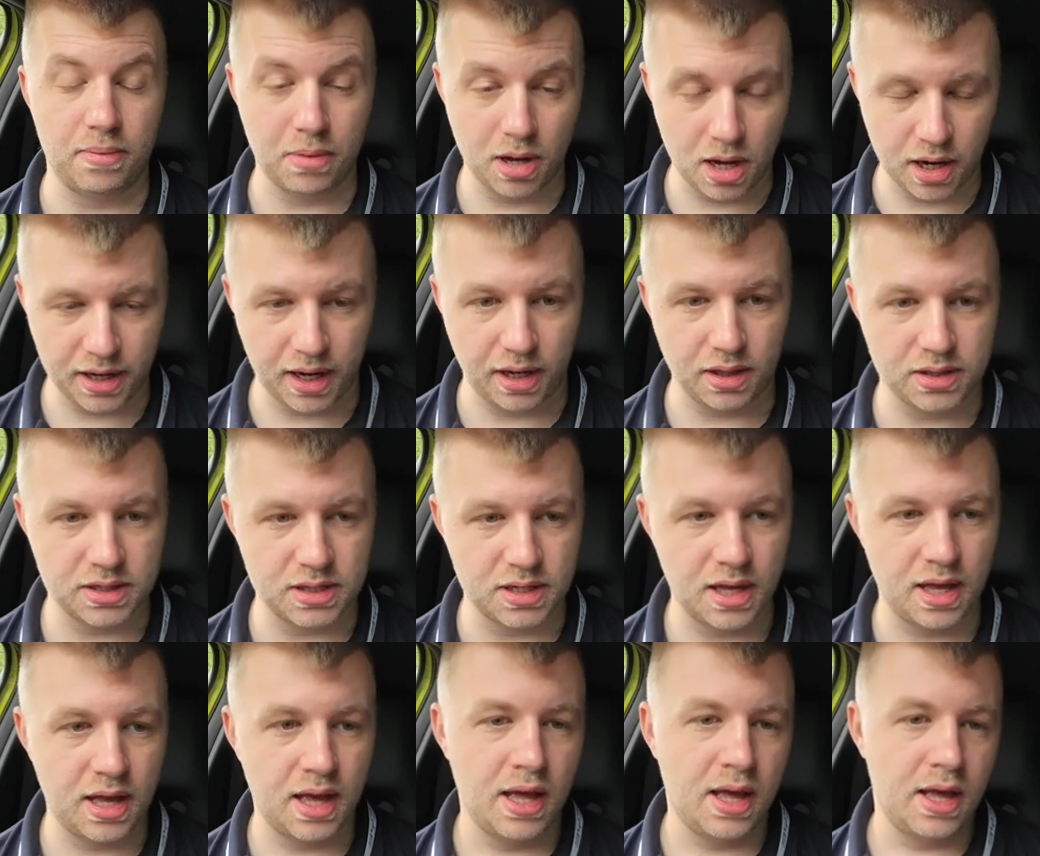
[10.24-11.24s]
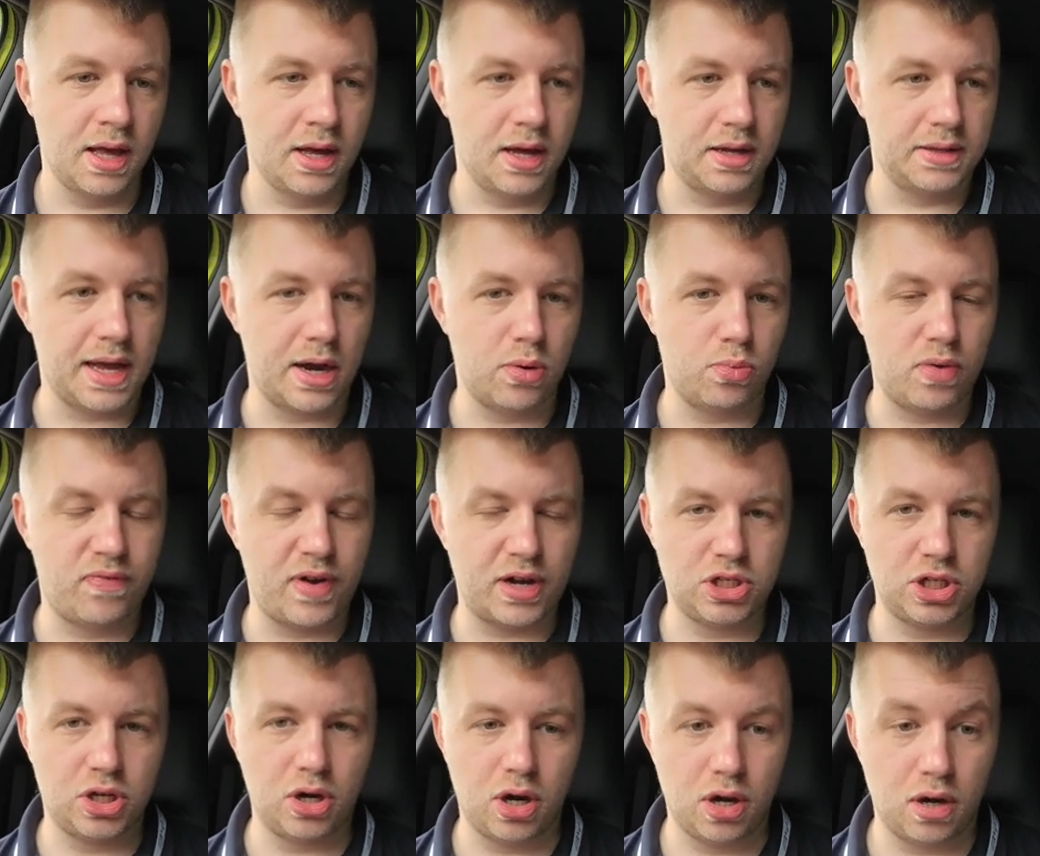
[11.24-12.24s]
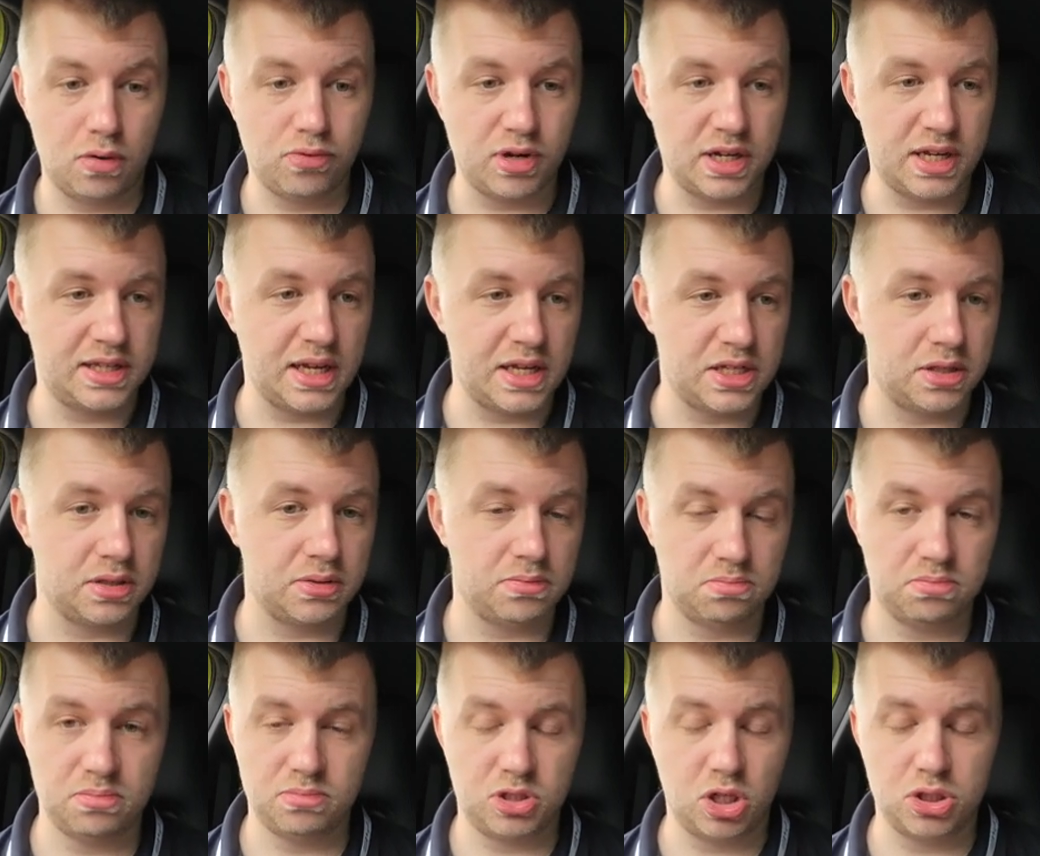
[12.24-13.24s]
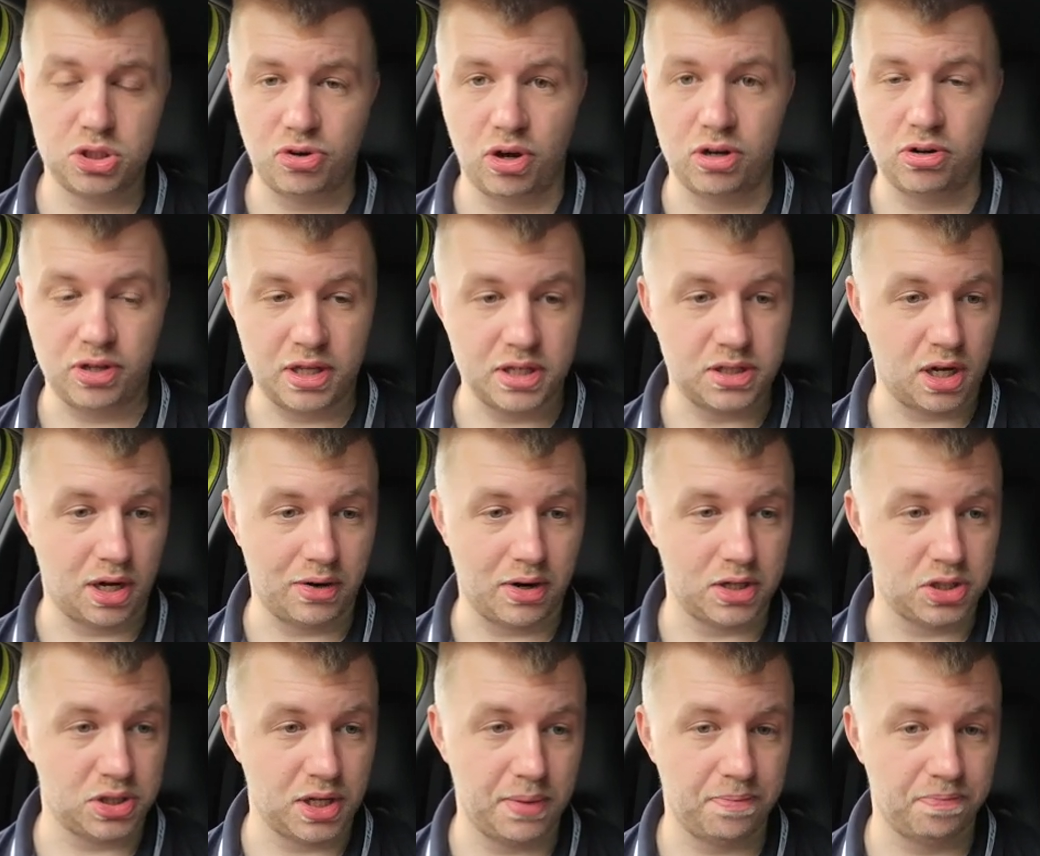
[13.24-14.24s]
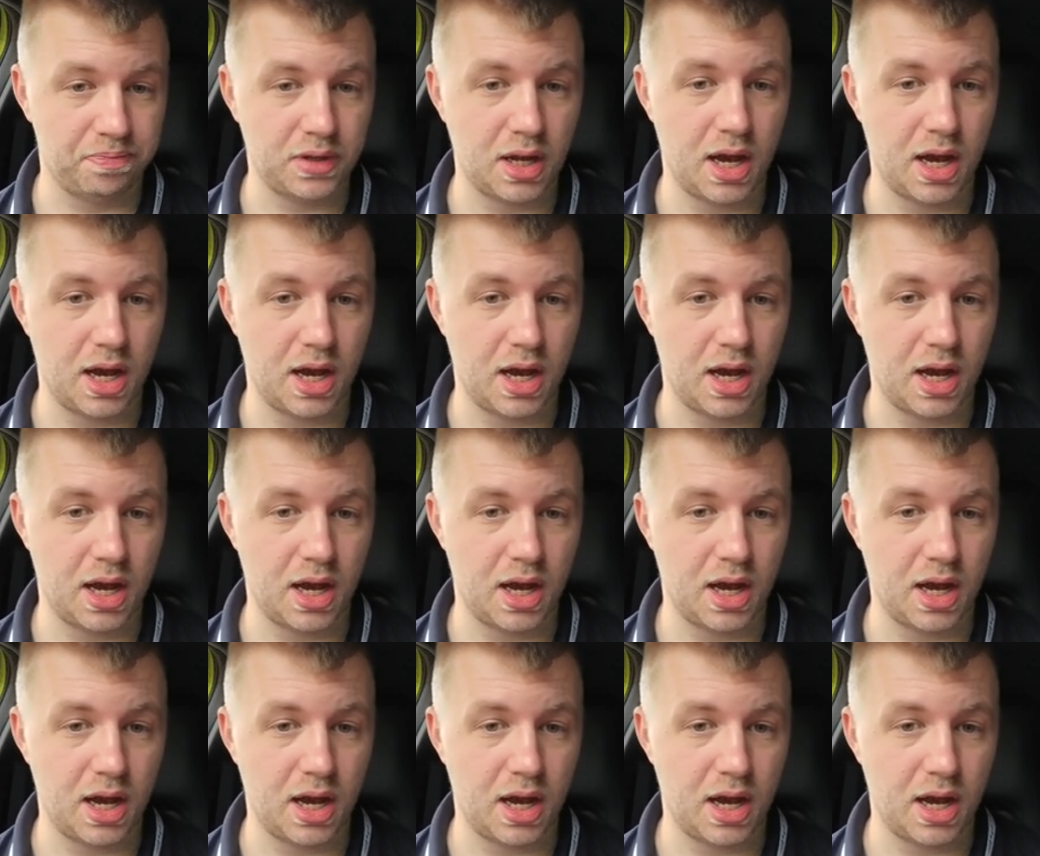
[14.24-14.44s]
markets. Now, we've actually got a really decent touchscreen on this car, actually.